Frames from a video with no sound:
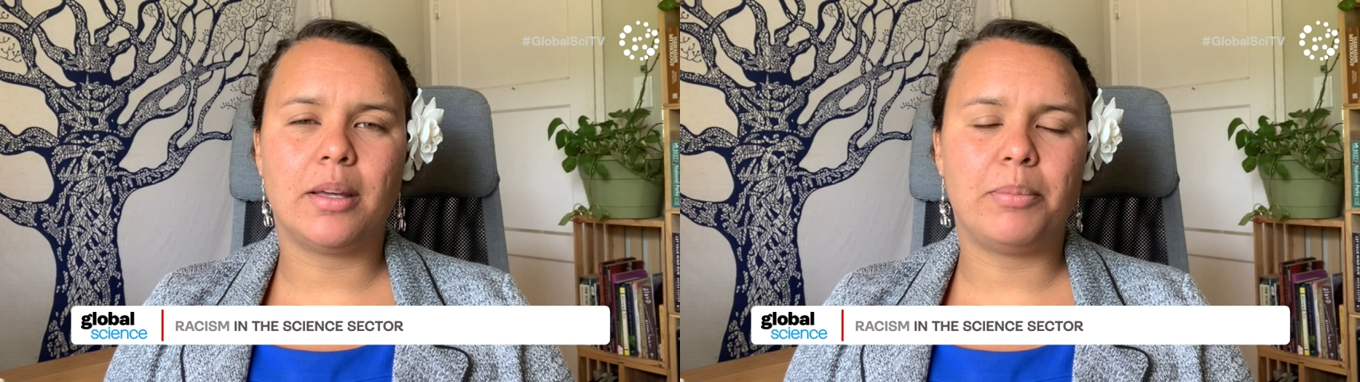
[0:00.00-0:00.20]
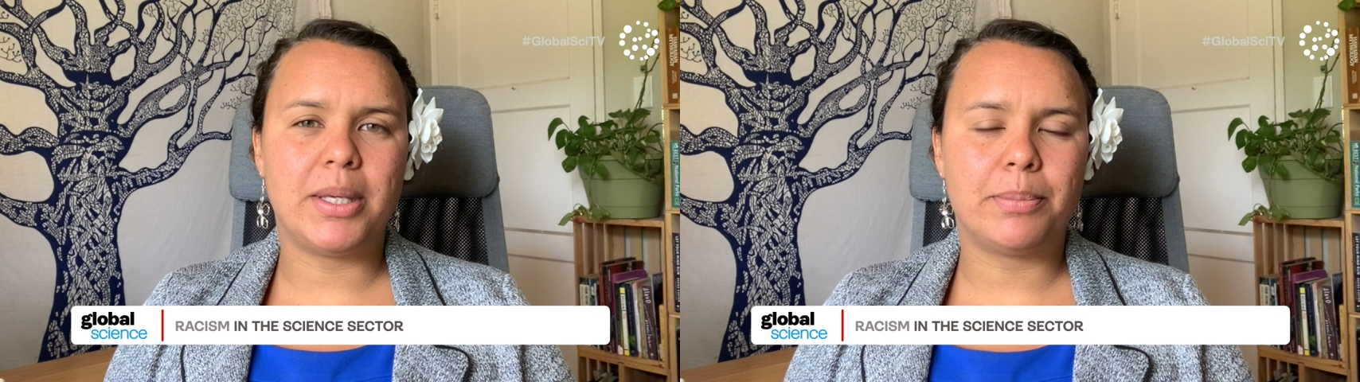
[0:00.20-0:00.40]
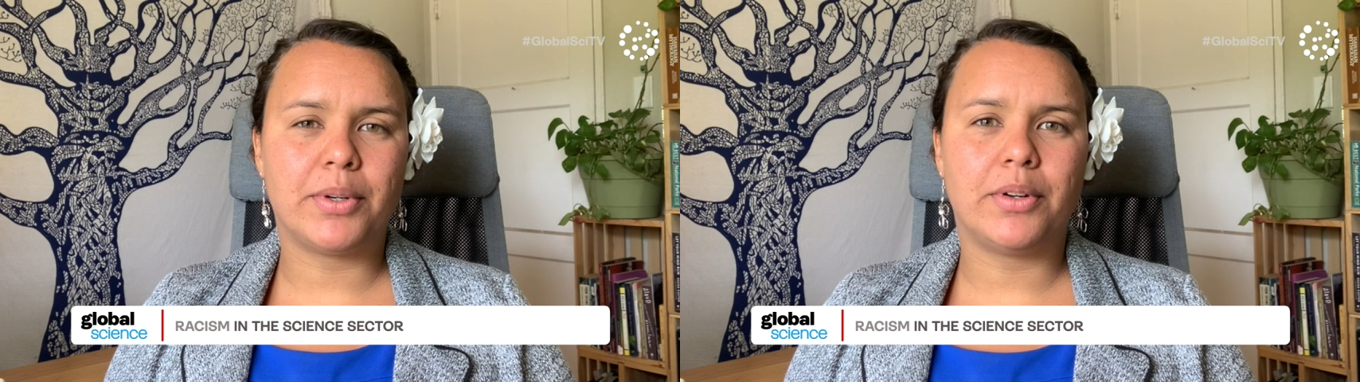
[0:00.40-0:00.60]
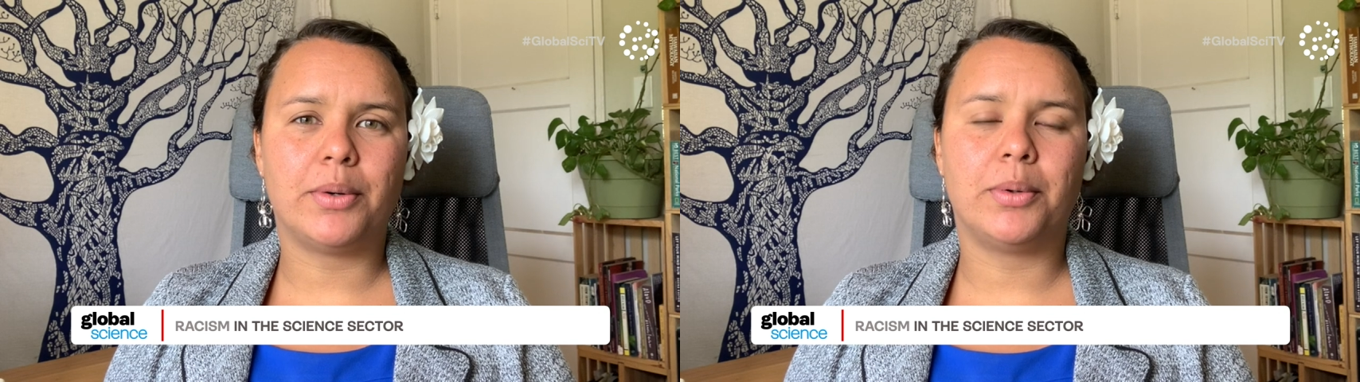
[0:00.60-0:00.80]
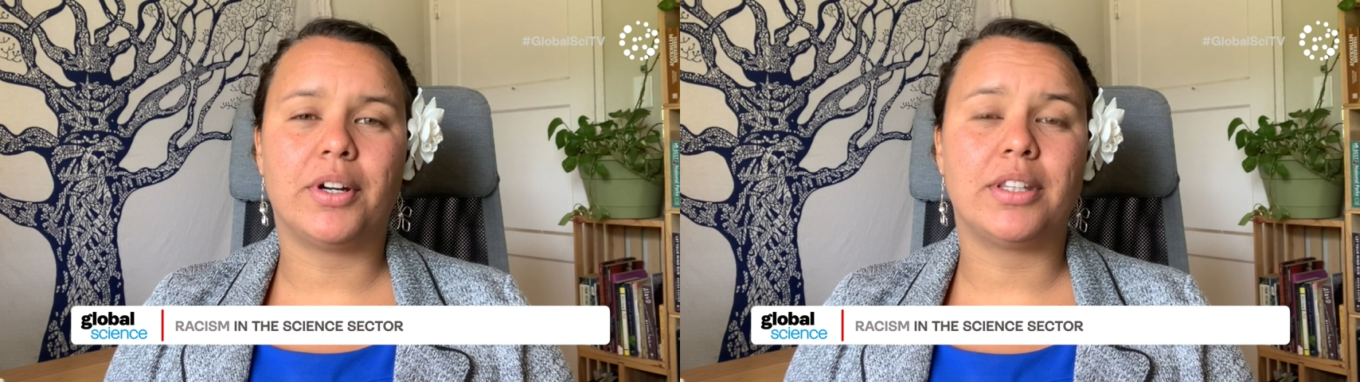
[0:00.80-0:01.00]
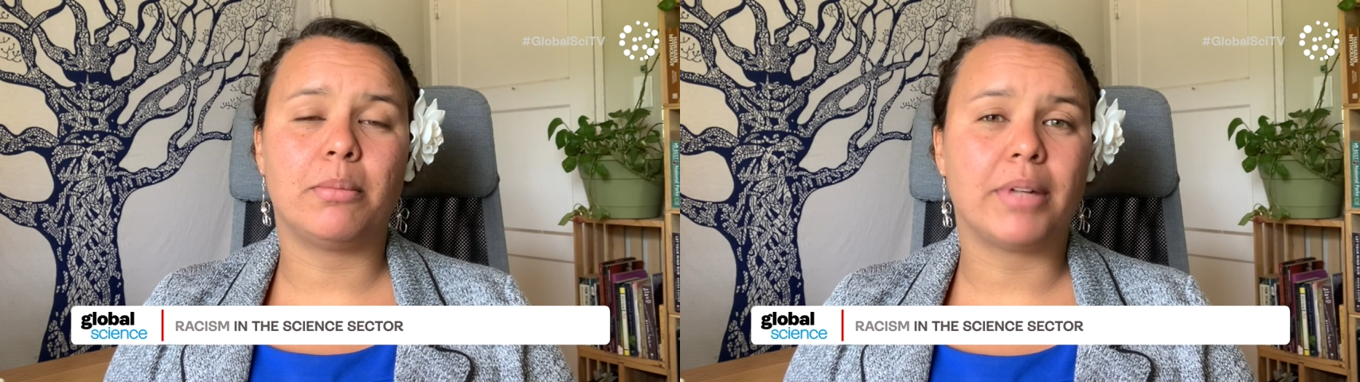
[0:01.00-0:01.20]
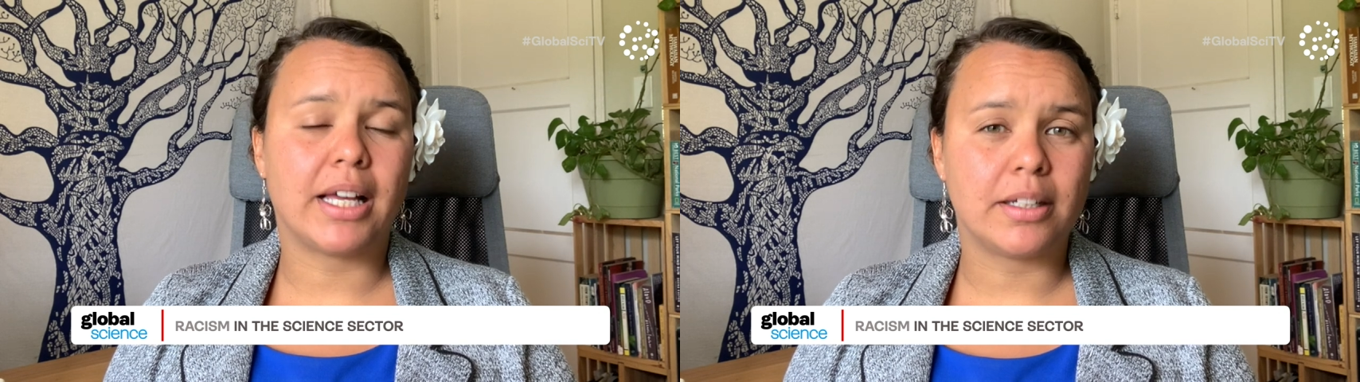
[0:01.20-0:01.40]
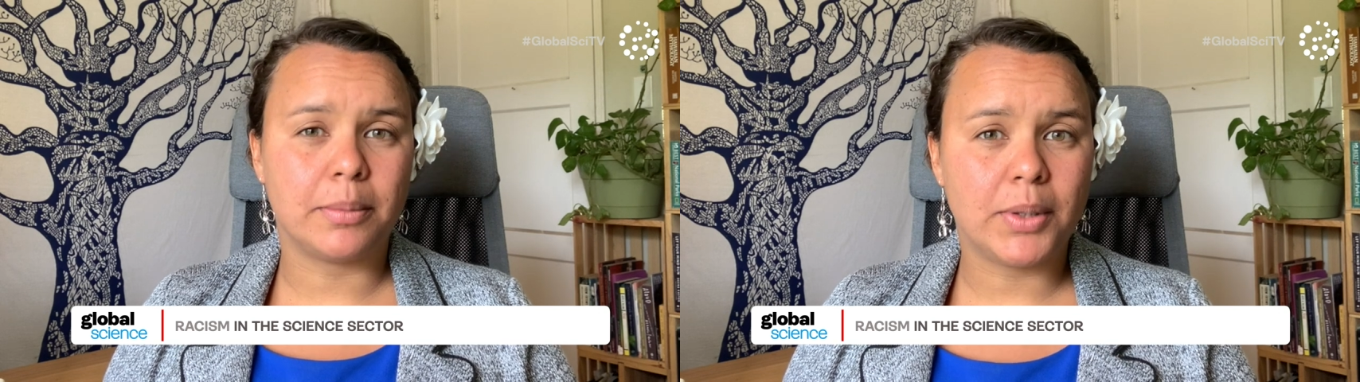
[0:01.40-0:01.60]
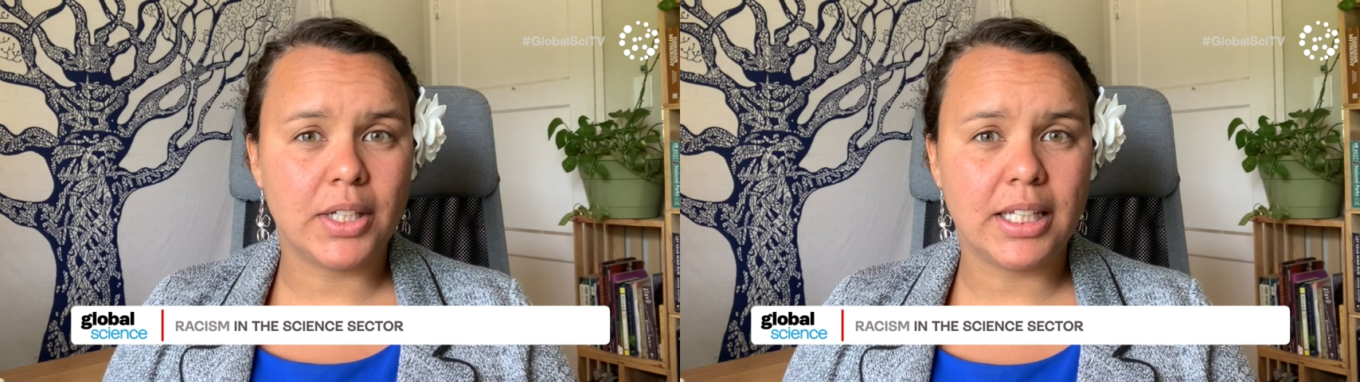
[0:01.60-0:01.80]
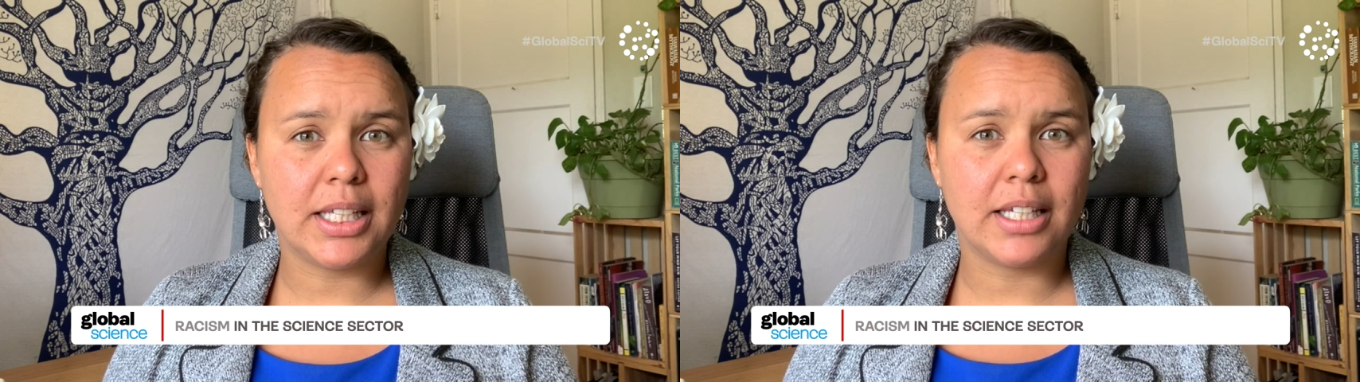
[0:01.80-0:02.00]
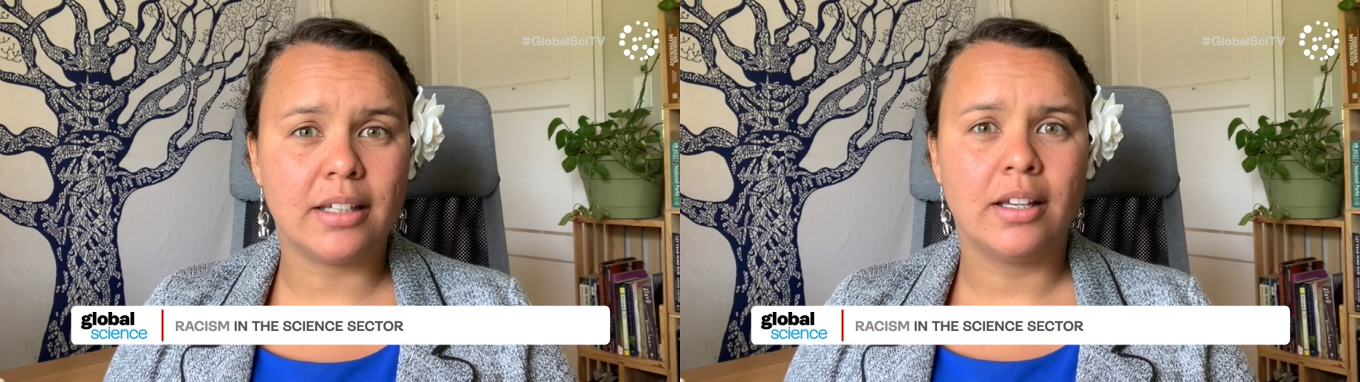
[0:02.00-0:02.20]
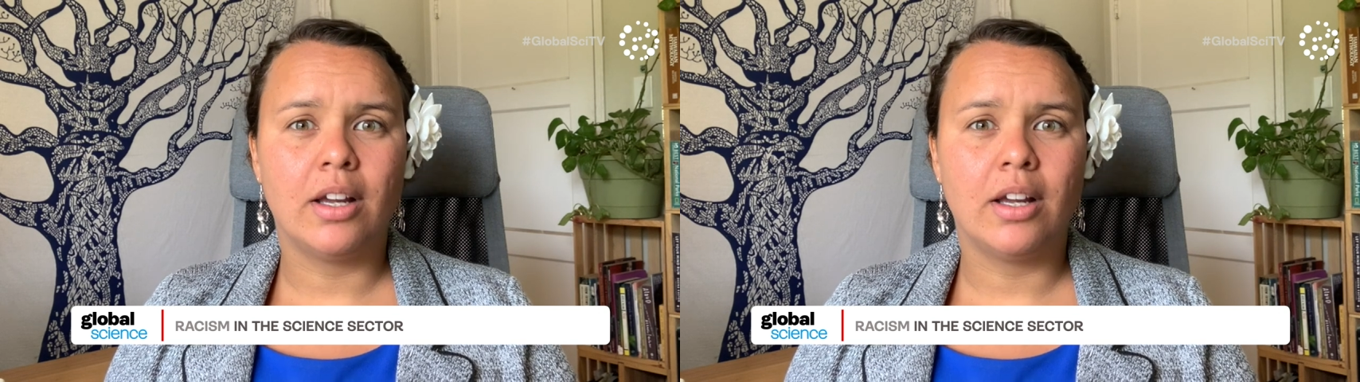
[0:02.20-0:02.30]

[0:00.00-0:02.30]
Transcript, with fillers: people who are in the black community,